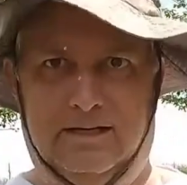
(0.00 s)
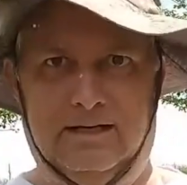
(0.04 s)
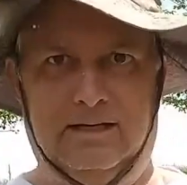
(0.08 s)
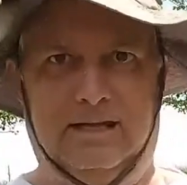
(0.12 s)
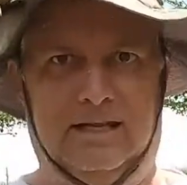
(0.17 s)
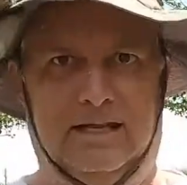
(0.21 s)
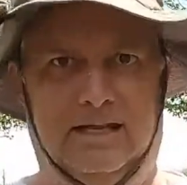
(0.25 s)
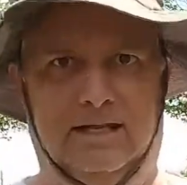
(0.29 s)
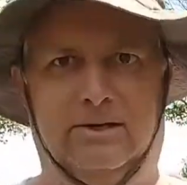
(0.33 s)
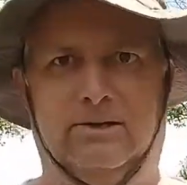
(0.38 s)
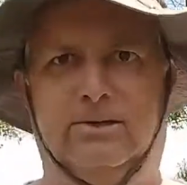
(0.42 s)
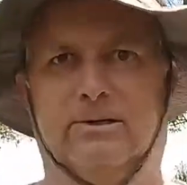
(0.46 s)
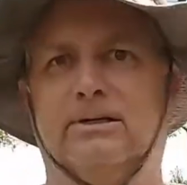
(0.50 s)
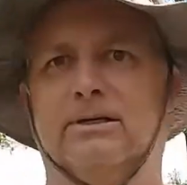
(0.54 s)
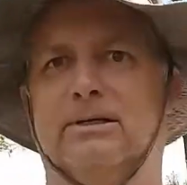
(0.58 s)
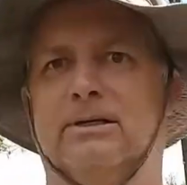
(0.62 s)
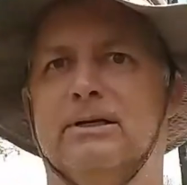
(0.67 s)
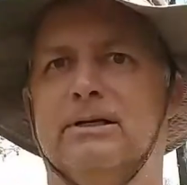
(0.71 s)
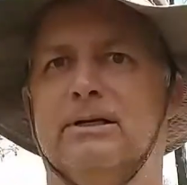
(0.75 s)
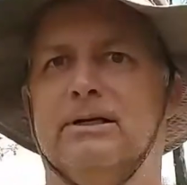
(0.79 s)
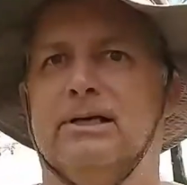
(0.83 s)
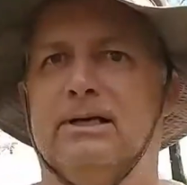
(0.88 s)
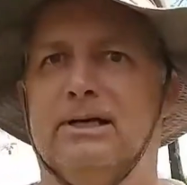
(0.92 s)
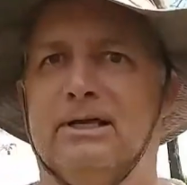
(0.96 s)
landlord
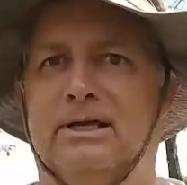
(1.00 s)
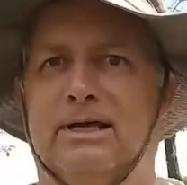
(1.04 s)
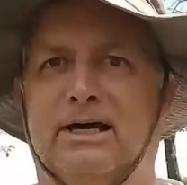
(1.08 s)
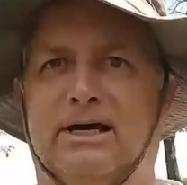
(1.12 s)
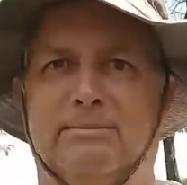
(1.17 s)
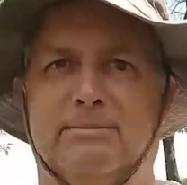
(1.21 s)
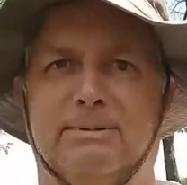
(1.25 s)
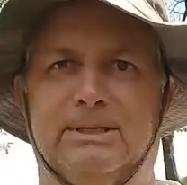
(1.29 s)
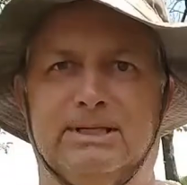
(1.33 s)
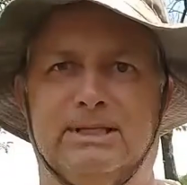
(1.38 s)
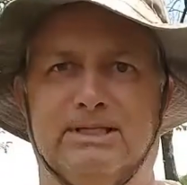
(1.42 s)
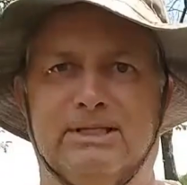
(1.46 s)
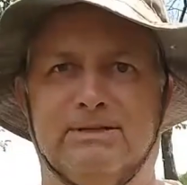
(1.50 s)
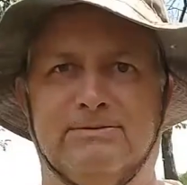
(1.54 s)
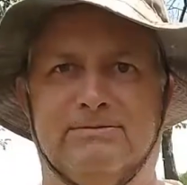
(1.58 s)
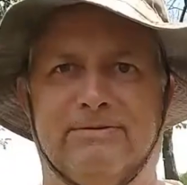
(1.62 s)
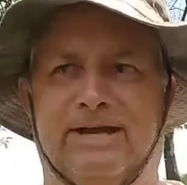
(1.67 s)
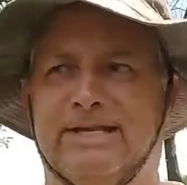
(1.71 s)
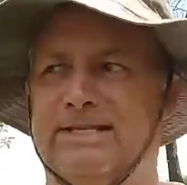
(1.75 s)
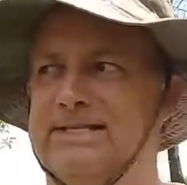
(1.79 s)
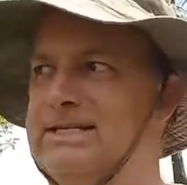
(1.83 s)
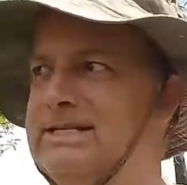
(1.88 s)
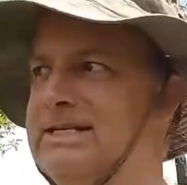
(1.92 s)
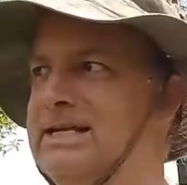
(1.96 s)
got me this
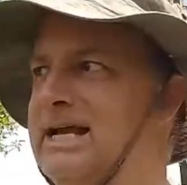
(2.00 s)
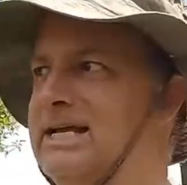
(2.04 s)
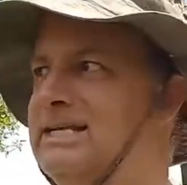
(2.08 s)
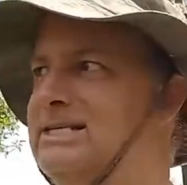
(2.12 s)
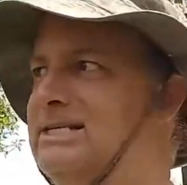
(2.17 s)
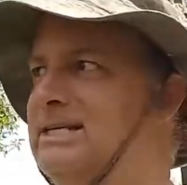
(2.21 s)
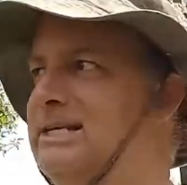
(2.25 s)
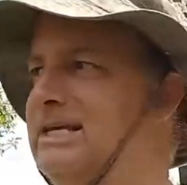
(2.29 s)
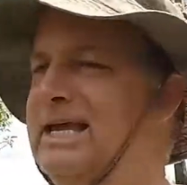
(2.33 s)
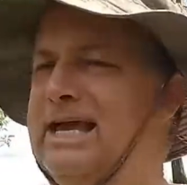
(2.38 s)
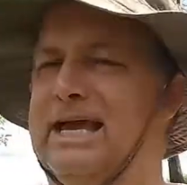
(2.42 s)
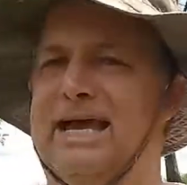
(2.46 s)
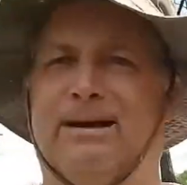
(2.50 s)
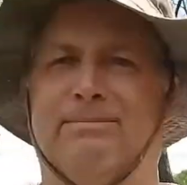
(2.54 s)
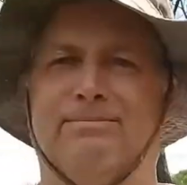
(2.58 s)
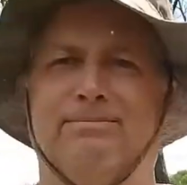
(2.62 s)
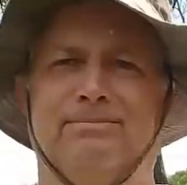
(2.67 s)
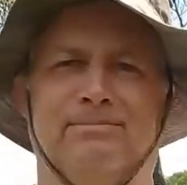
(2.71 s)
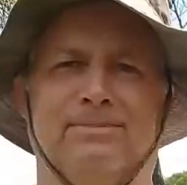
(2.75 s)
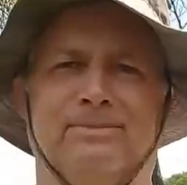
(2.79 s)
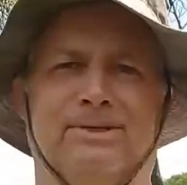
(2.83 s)
fancy dancy cap.